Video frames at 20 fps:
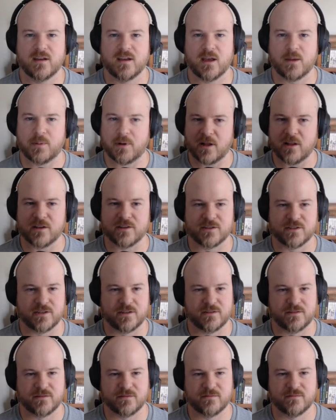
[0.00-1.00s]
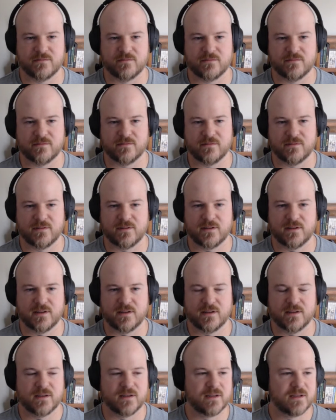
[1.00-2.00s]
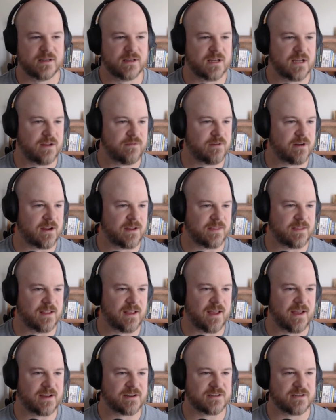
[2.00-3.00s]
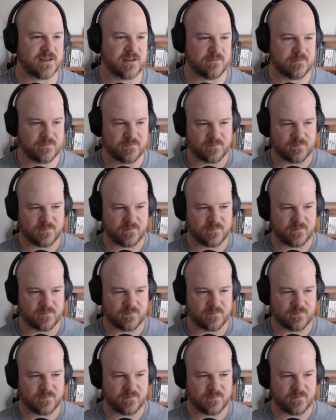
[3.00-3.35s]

Apologies. I forgot that I actually,